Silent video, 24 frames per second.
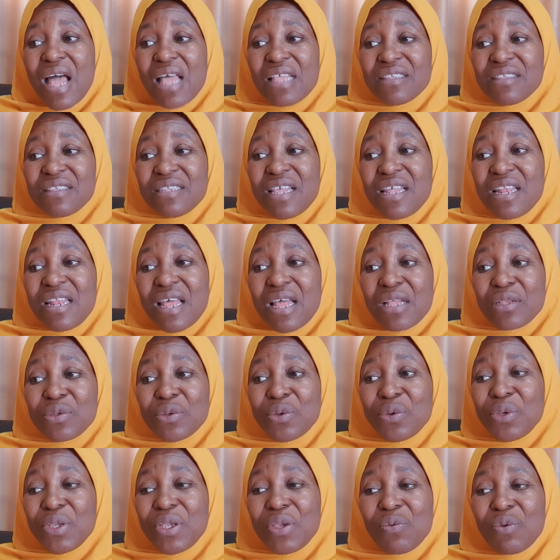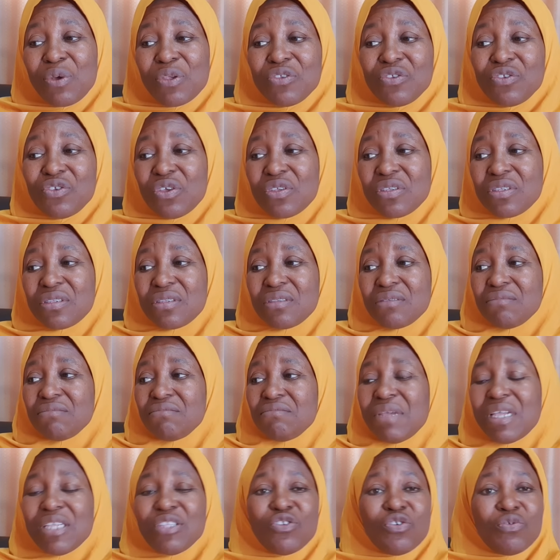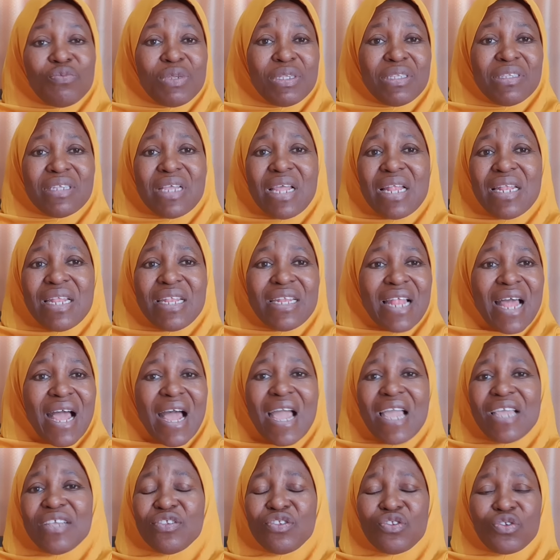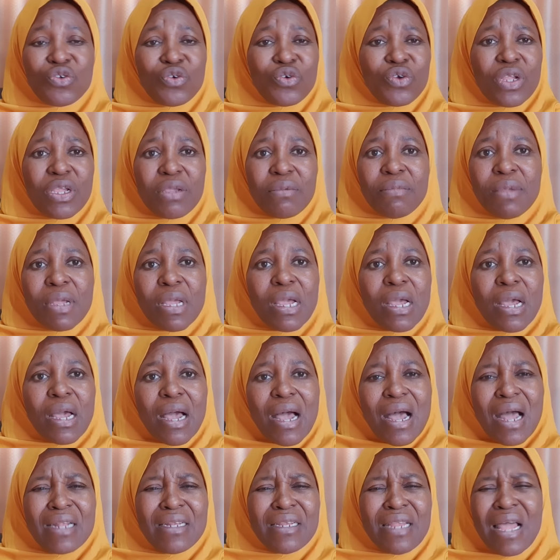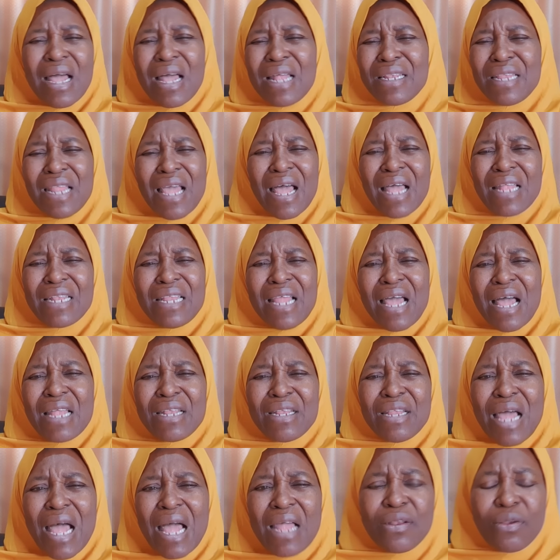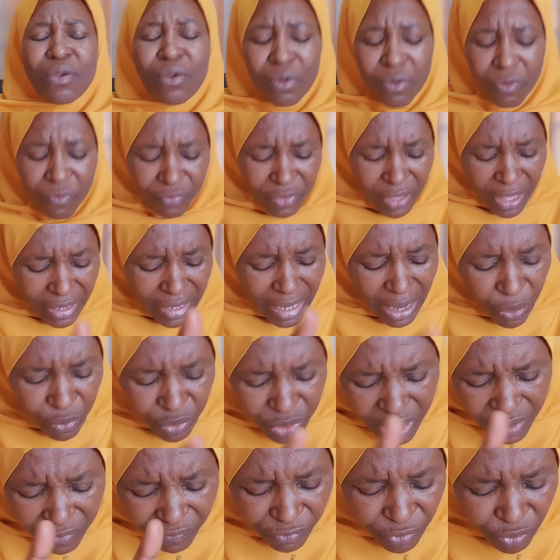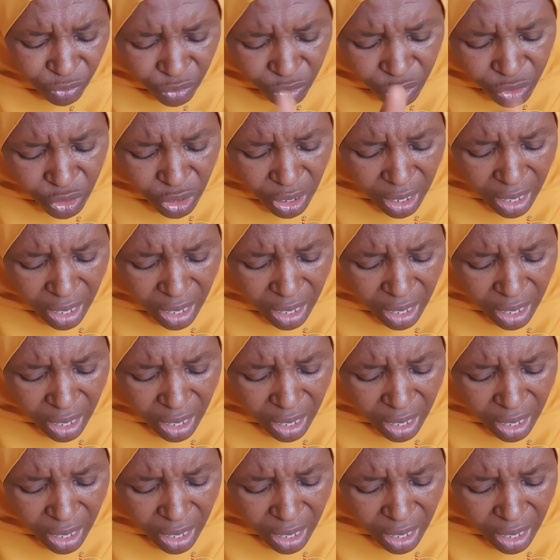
and said that, oh, he was just meant to be selling ice cream and, and, and, and, and all of that. I will leave you